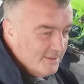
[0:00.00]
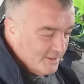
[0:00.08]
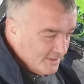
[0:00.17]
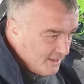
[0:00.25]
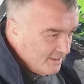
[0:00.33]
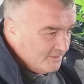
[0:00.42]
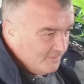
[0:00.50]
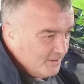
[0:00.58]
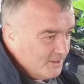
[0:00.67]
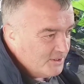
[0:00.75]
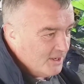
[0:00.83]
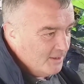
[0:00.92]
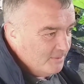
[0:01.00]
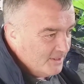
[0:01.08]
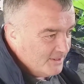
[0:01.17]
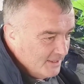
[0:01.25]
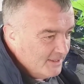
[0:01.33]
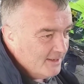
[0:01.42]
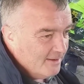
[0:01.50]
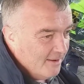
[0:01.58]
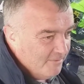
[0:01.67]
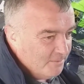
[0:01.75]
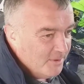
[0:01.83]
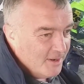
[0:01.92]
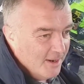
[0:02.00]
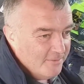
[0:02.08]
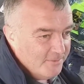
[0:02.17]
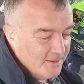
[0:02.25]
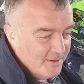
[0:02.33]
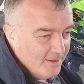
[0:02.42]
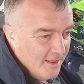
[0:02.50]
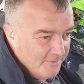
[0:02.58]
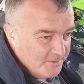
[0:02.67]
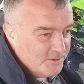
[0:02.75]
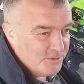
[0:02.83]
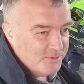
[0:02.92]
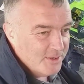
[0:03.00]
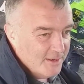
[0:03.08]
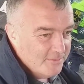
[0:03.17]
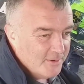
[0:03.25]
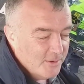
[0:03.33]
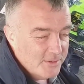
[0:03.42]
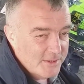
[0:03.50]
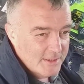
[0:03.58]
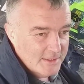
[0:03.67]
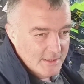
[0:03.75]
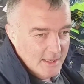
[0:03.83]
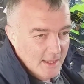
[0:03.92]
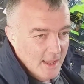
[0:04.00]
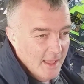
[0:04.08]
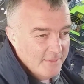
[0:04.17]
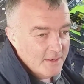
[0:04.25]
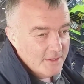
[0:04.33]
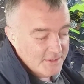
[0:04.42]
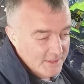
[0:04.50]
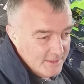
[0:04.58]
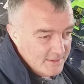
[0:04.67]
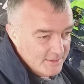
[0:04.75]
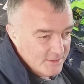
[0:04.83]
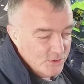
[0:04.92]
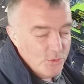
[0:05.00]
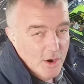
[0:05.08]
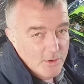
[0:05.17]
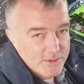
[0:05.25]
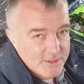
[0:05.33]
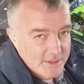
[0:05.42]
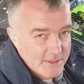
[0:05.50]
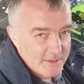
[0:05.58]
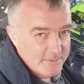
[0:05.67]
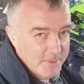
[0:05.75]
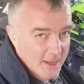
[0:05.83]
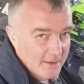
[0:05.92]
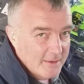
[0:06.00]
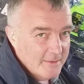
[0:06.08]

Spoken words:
Start to finish, I'll be sitting here having my coffee after 2.5 hours, and then it takes 2 hours to back.